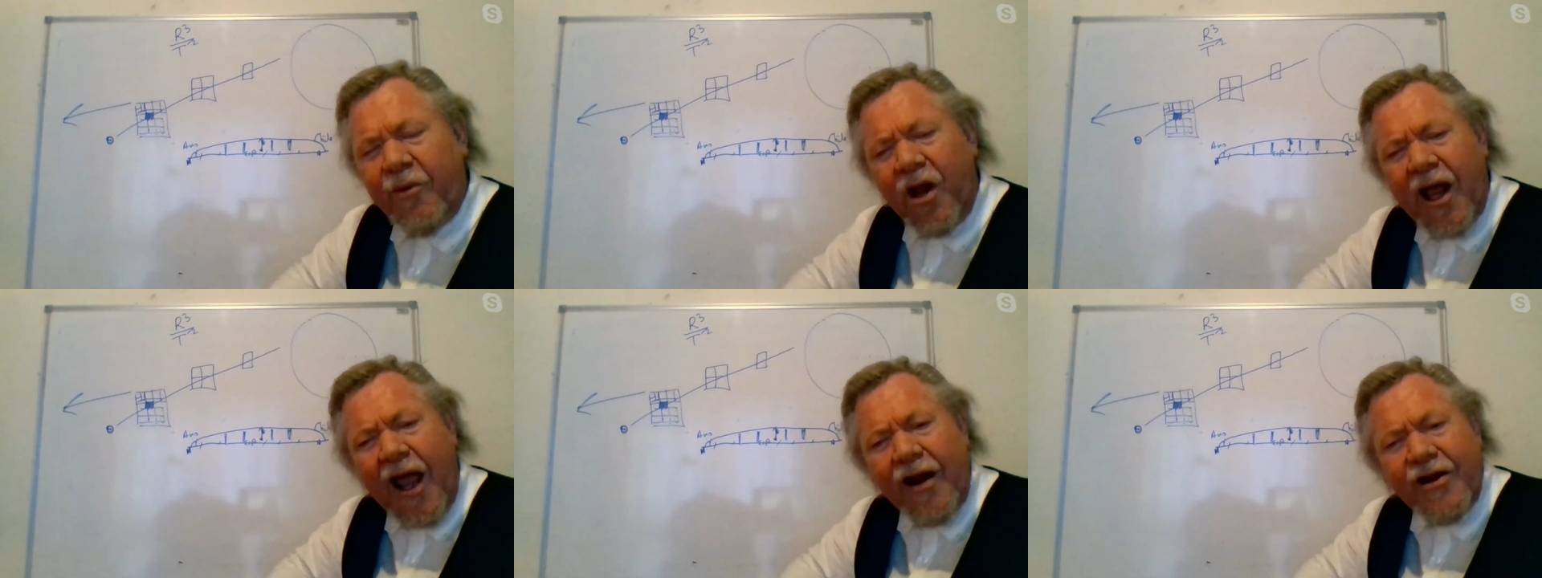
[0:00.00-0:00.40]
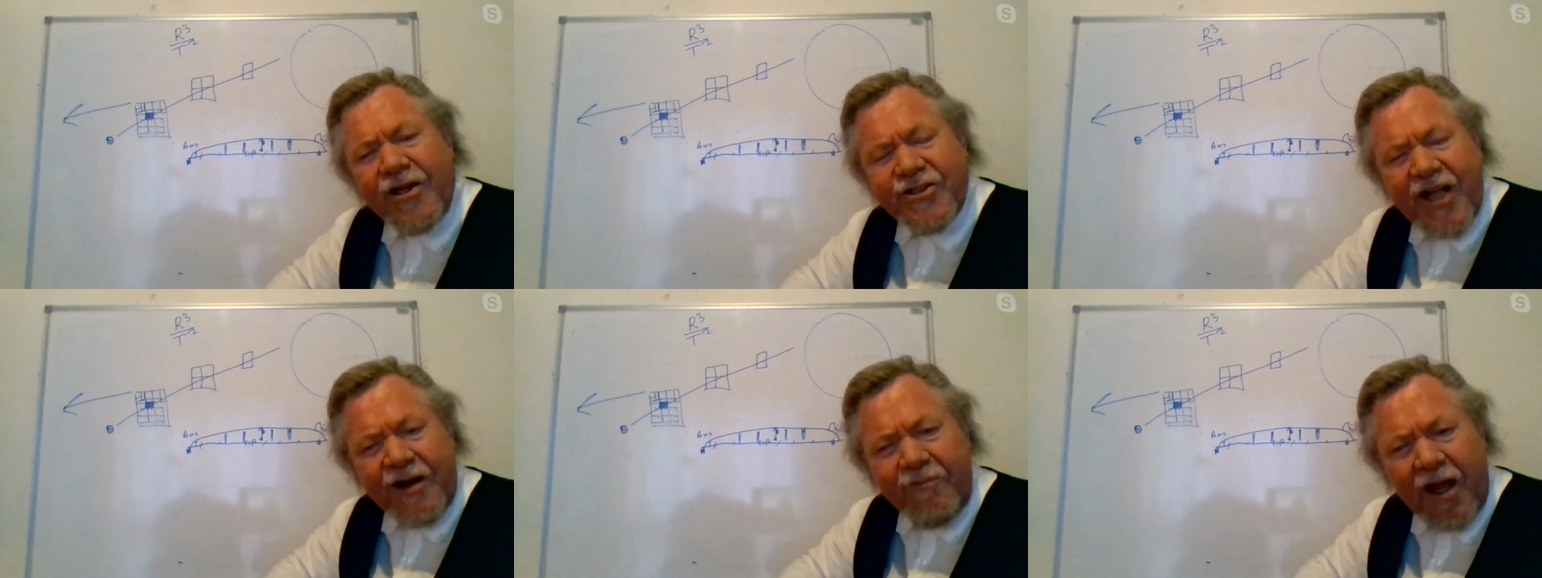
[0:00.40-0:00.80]
well, how
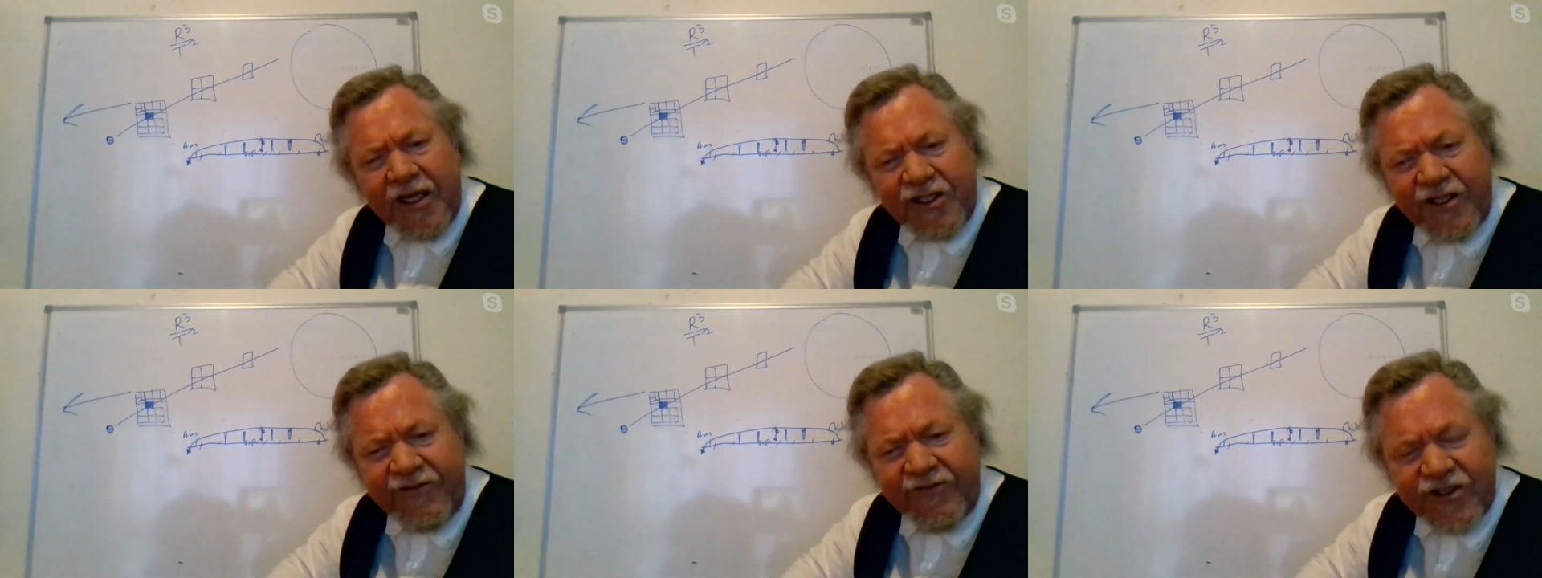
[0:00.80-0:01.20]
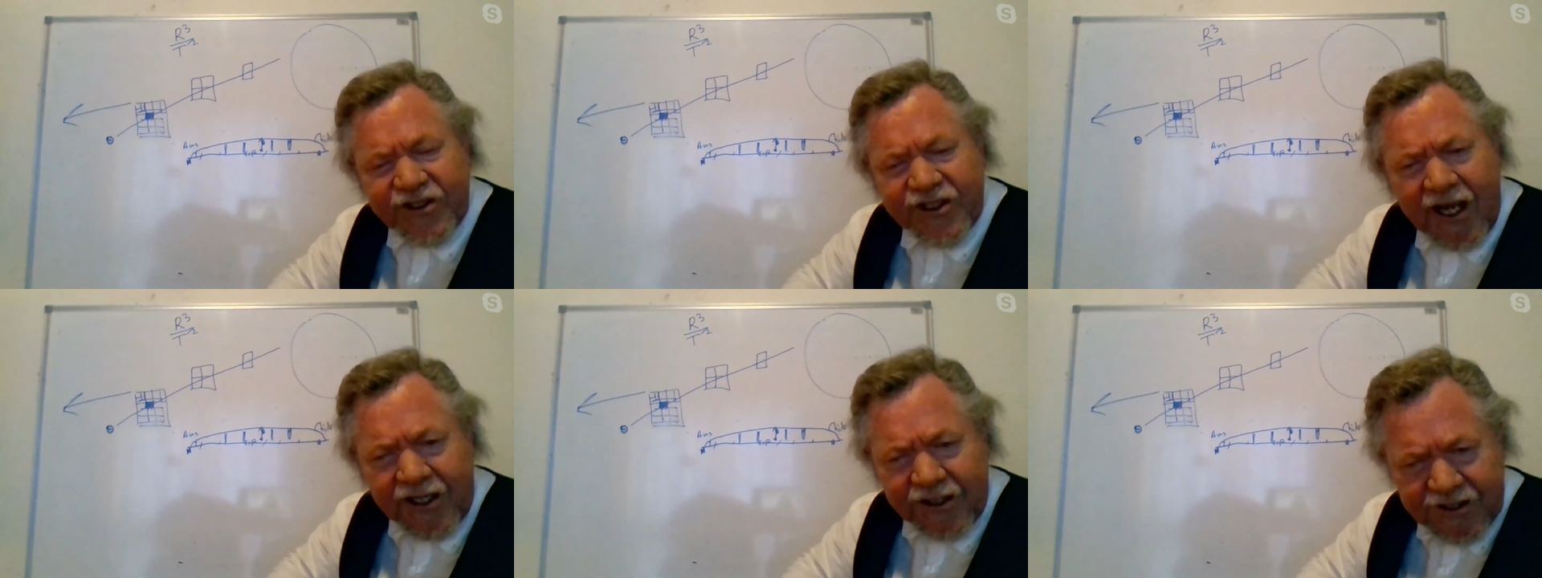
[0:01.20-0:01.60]
does that make even
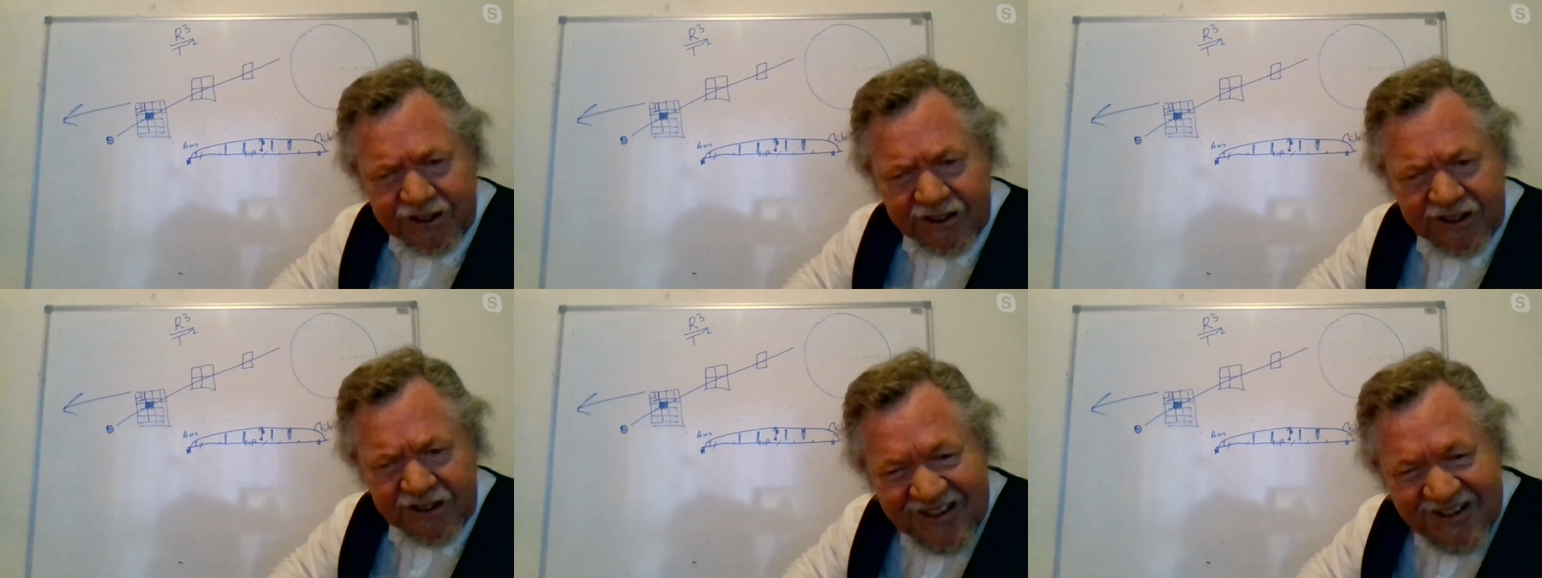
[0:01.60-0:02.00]
sense?